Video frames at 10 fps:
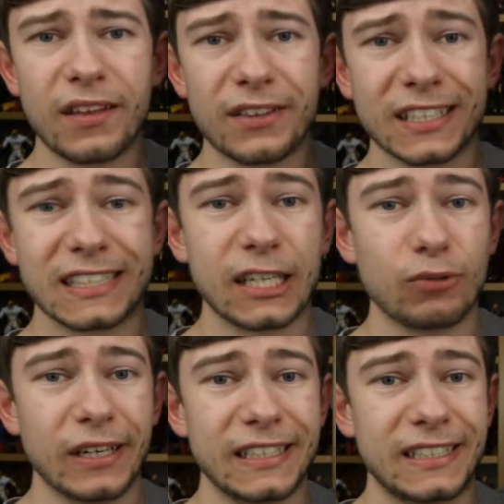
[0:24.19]
This thing
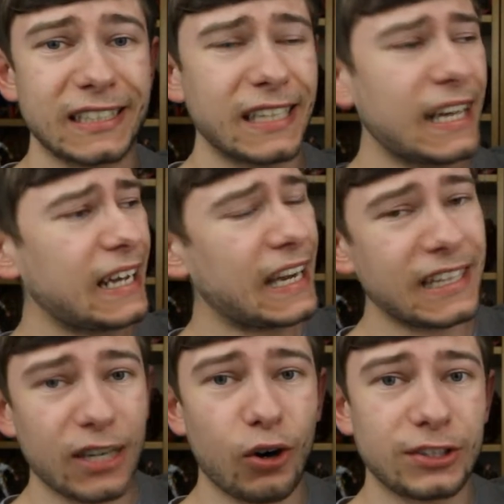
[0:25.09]
releases
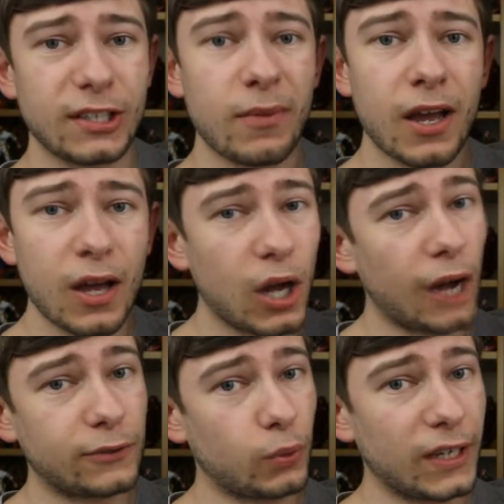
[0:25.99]
in the autumn
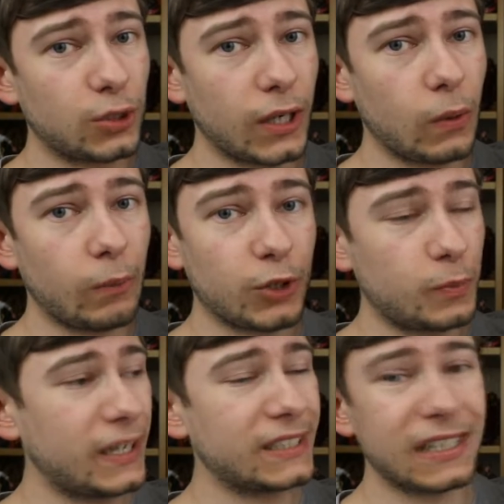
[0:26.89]
of 2021,
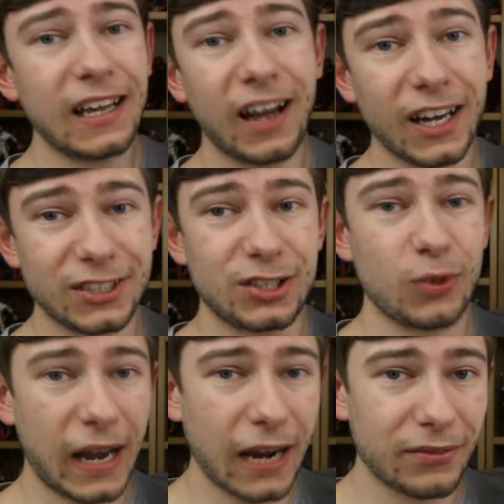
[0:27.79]
which means I
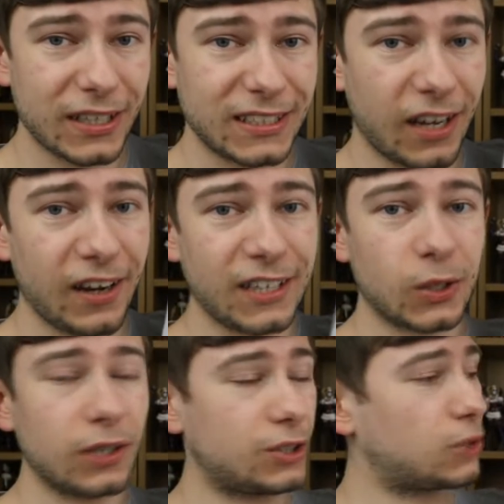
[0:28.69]
do have this early,
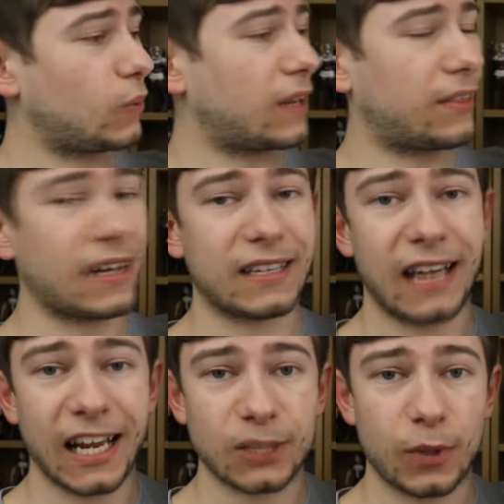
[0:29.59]
so I just want to thank
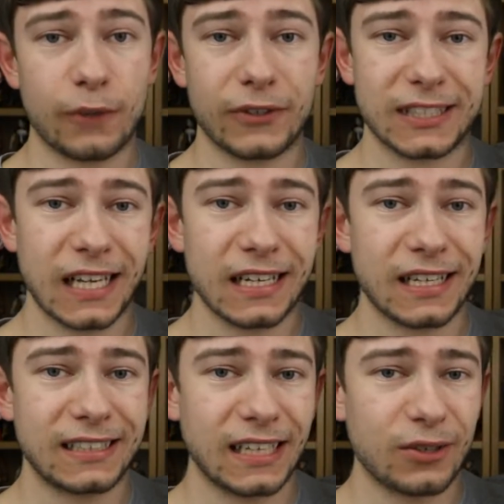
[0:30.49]
Hasbro for sending
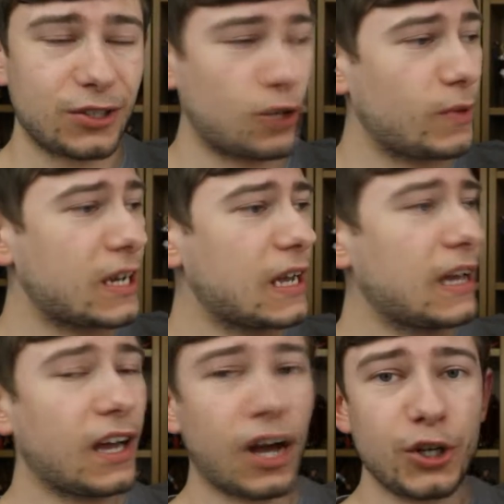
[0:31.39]
this out to me.
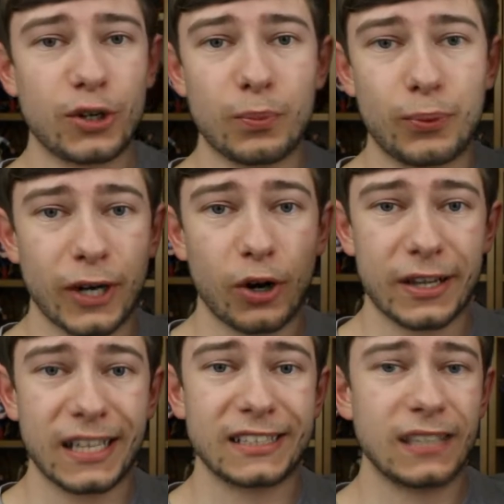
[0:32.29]
You can pre-order
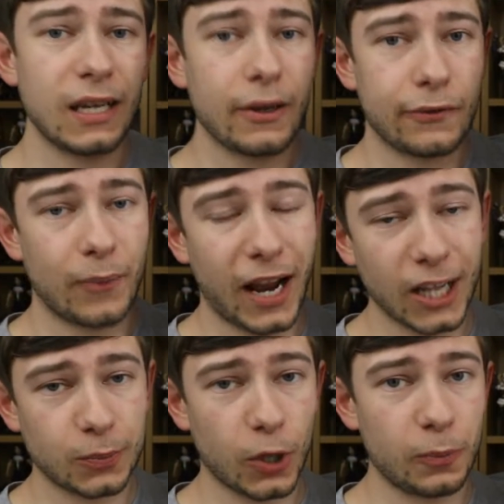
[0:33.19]
this from
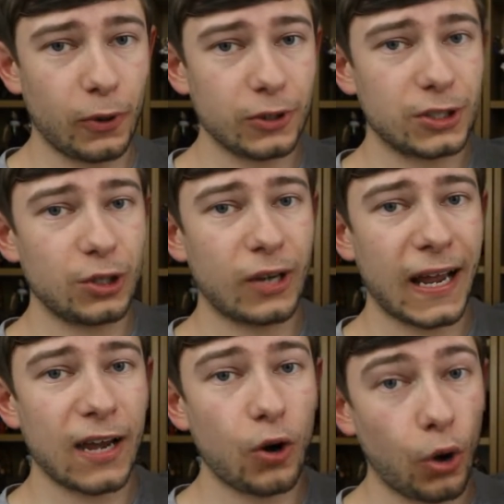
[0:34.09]
Hasbro Pulse
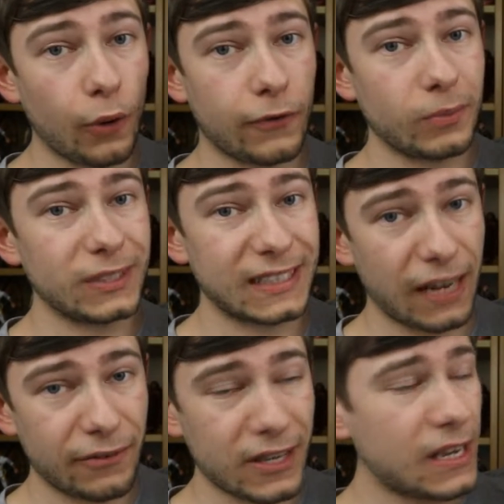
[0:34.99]
UK or from
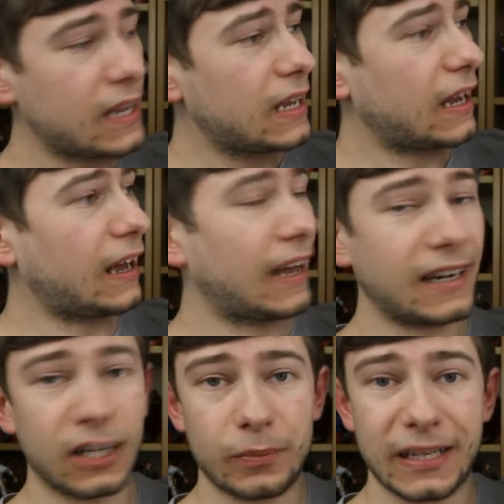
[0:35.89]
Zavvi,
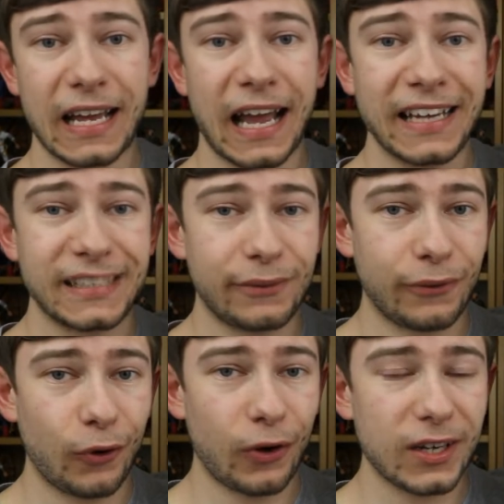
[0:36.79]
and it'll be
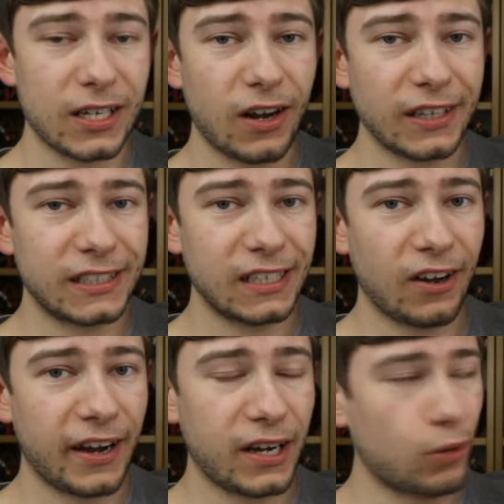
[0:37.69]

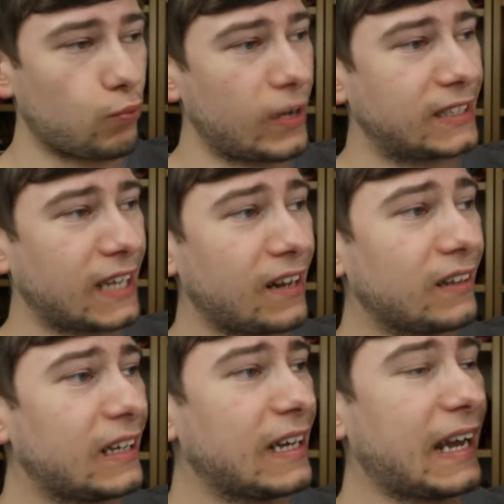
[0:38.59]
$84.99
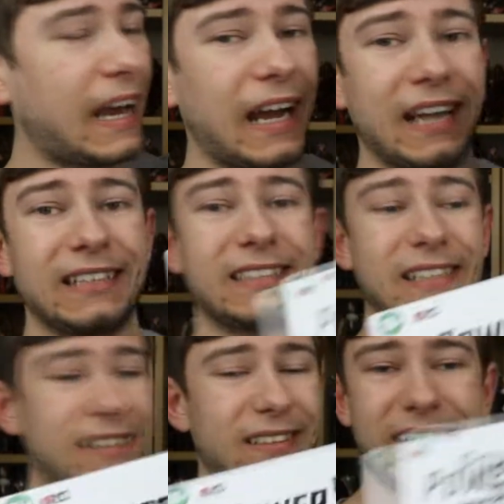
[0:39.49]
retail, and
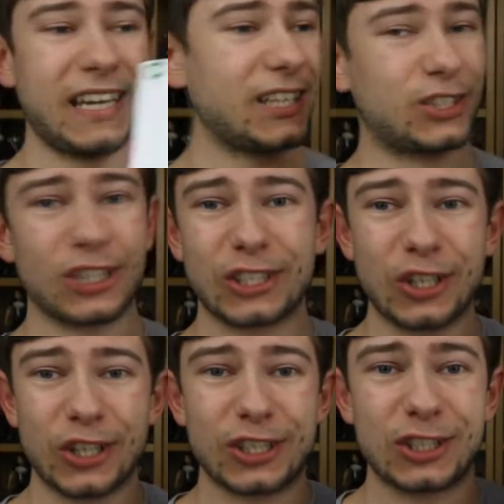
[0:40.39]
it just
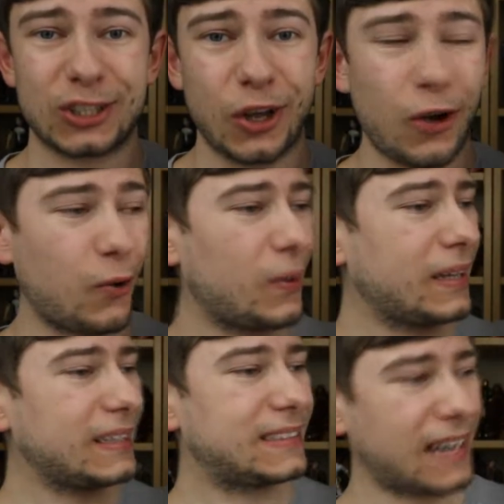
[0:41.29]
looks so
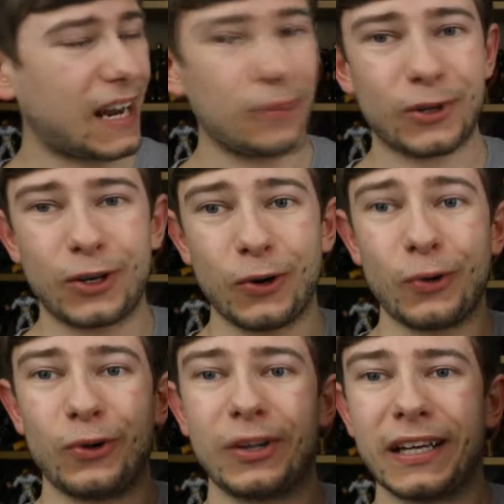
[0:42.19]
damn
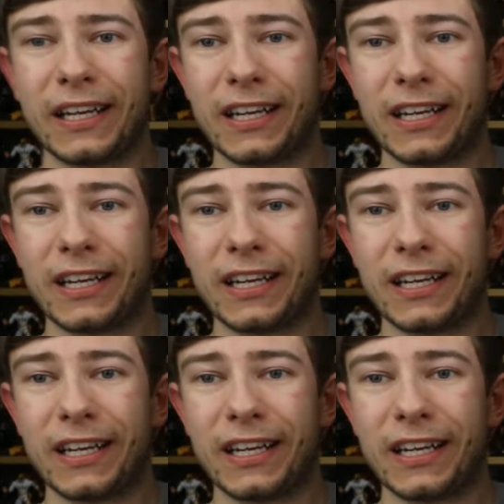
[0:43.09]
cool.